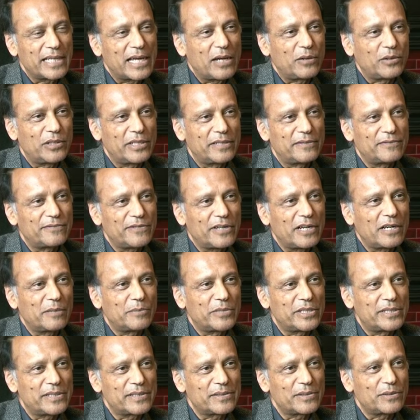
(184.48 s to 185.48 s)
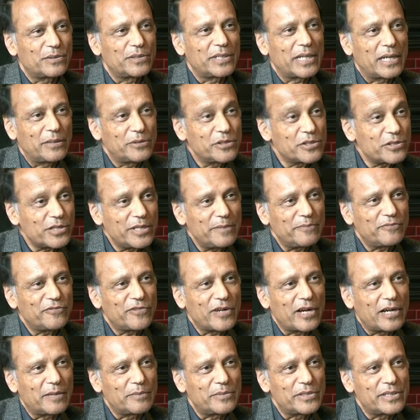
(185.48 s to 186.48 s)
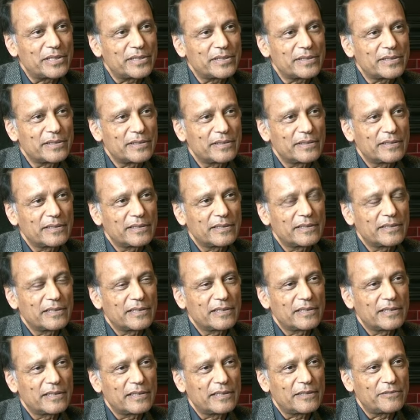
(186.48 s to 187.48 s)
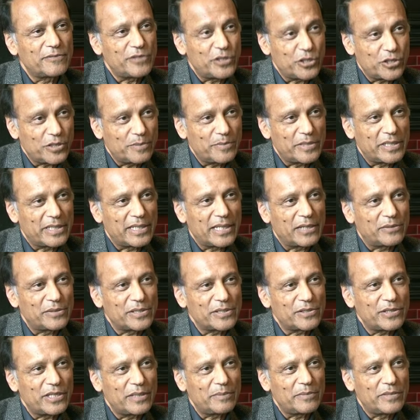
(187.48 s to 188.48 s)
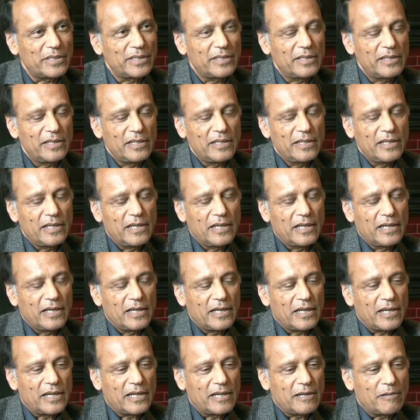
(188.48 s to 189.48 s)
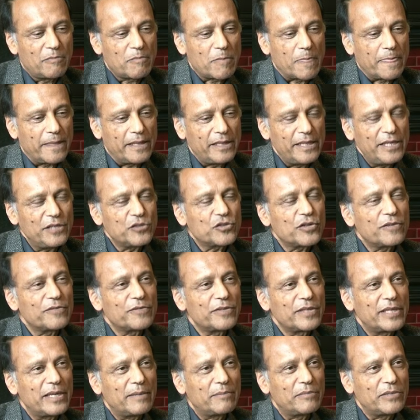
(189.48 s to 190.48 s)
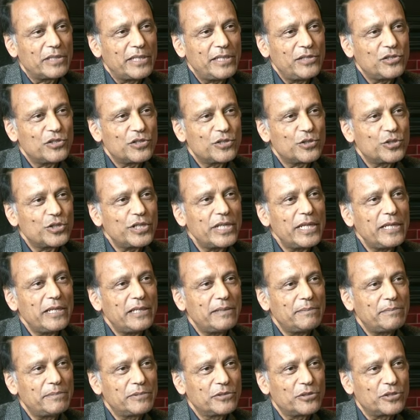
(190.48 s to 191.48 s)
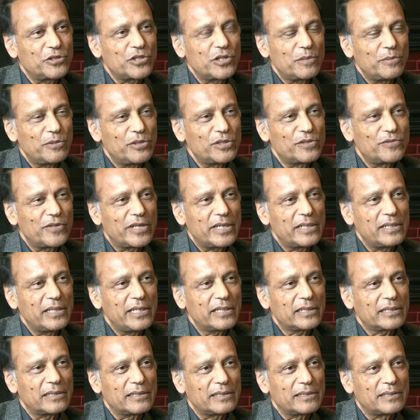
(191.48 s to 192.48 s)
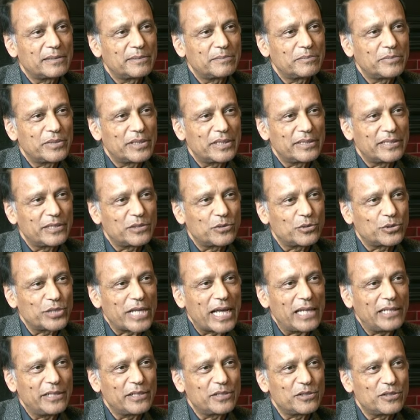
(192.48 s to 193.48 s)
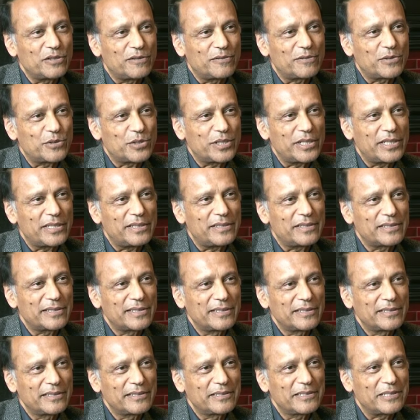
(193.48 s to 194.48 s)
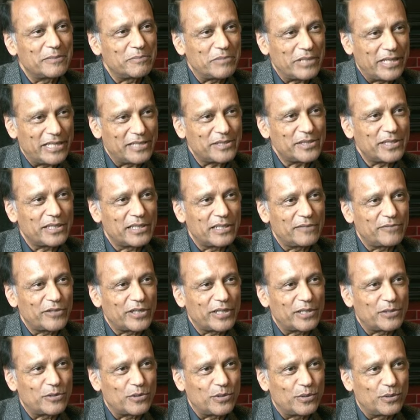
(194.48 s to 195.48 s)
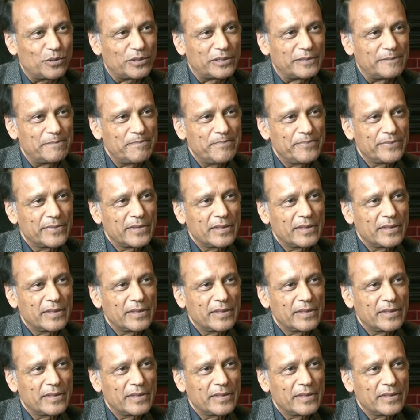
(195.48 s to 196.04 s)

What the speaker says: downland farmers or downstream farmers, fishermen downstream. Each tree contributes very little, but the totality of trees can play a significant role.